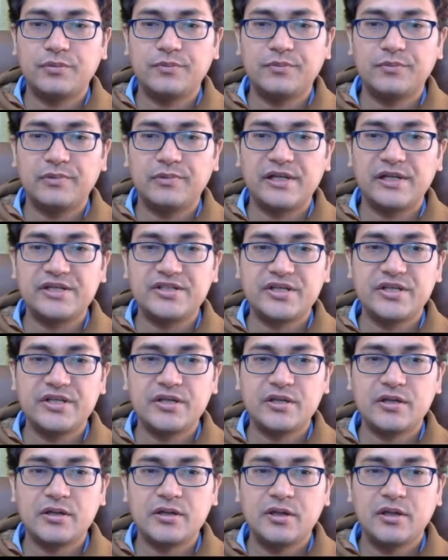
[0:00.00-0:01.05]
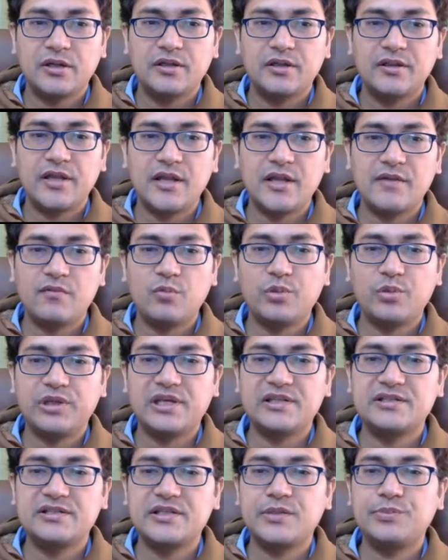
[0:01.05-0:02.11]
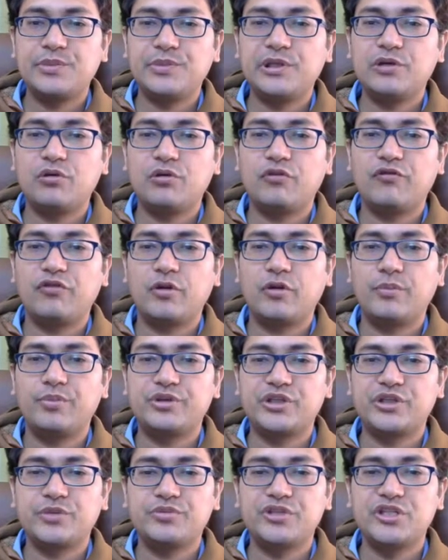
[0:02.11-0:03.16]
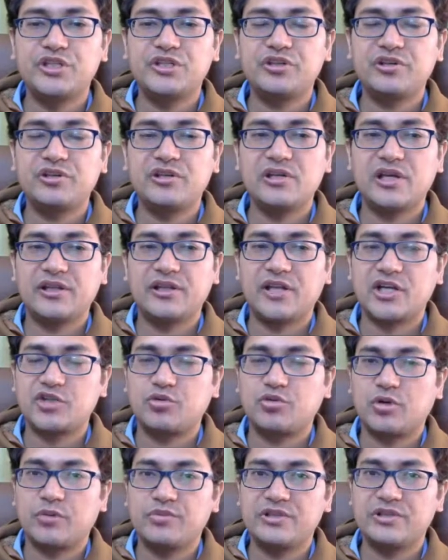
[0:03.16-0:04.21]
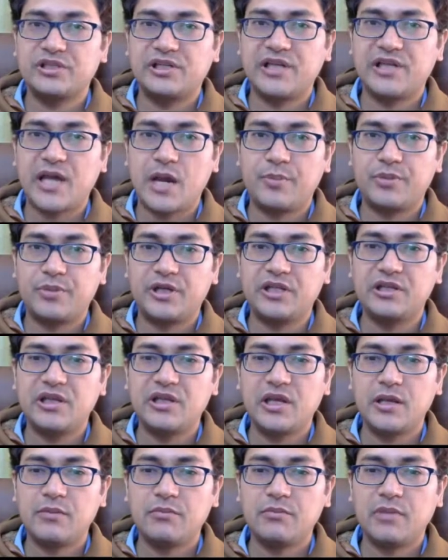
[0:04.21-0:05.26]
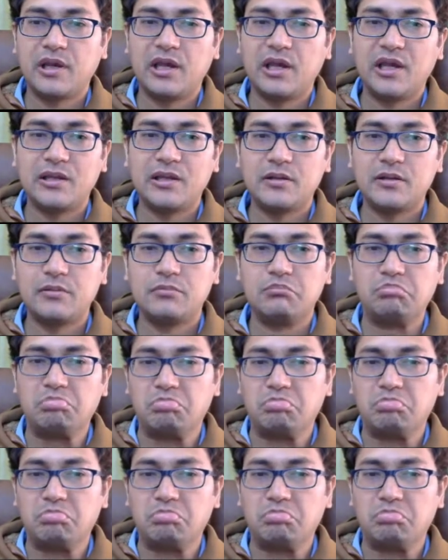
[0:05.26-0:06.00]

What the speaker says: let's say here, then we can simply go for bishop g3, and that's what basically happened in game, and